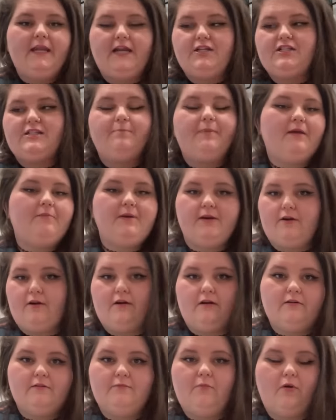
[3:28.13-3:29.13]
I just baby
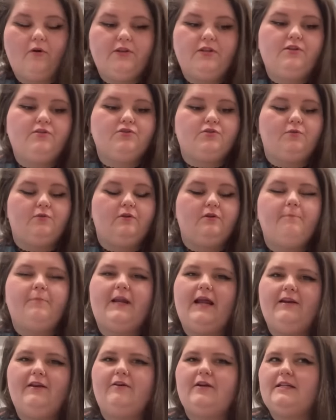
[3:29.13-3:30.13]
her more than usual, but
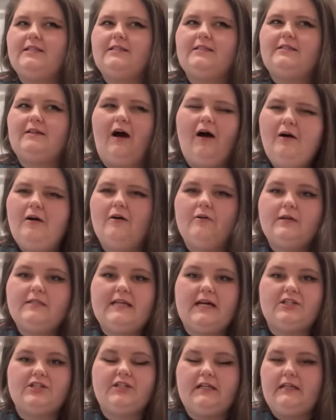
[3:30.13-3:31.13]
I noticed, oh, it's
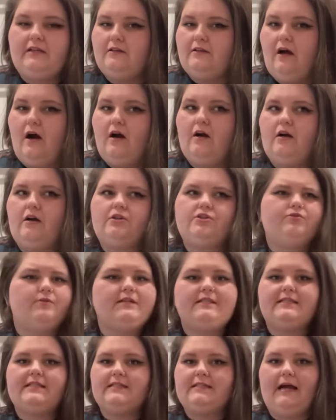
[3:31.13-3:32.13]
actually not her
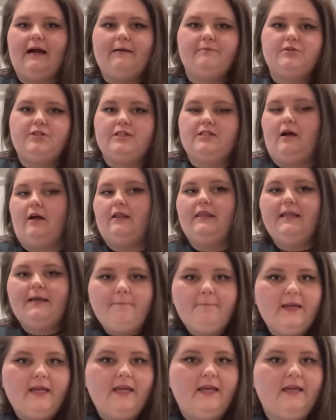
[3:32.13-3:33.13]
joints this time. She's not
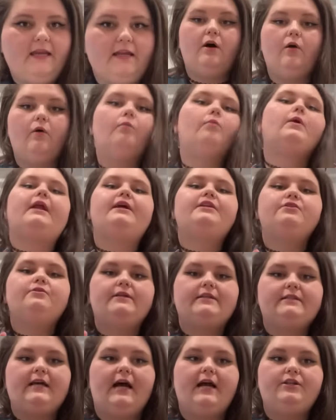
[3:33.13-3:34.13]
limping. So what I do
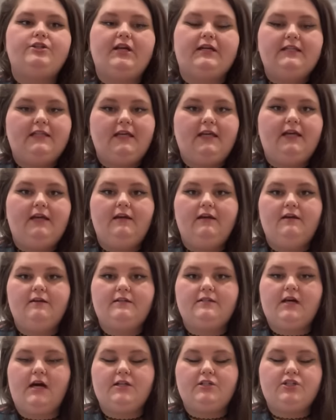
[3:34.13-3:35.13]
is I gently
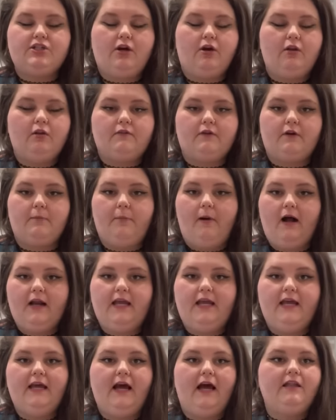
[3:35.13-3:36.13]
touch all over her
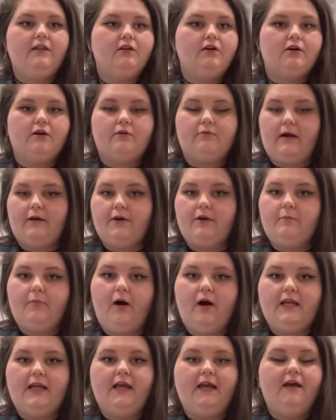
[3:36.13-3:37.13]
body. I look around her
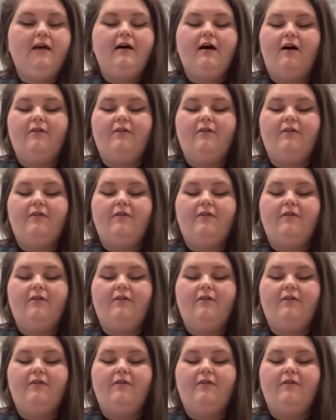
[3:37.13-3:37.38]
body.